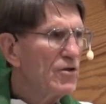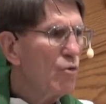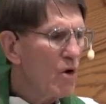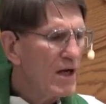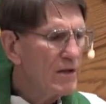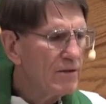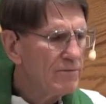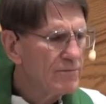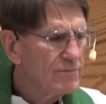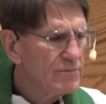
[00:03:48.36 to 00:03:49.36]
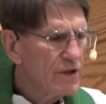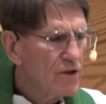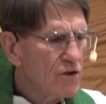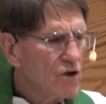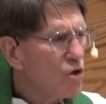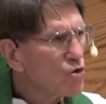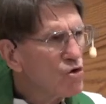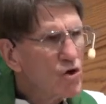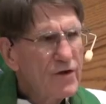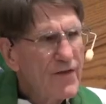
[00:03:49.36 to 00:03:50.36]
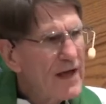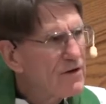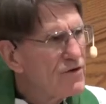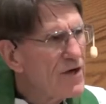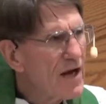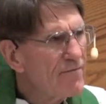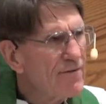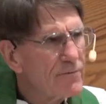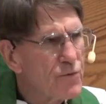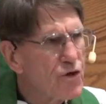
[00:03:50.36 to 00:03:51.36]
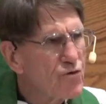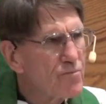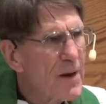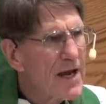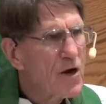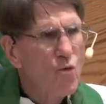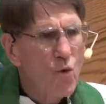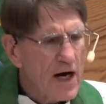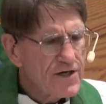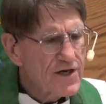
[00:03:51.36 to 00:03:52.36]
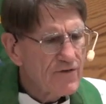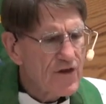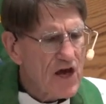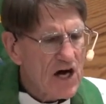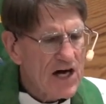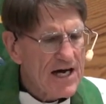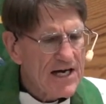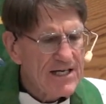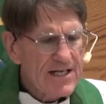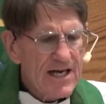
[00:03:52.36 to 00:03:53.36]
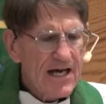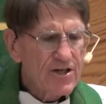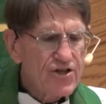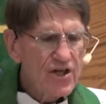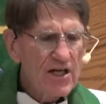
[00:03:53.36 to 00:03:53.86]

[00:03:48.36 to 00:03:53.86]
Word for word: And what? Who looked that deaf and mute man right in the eye and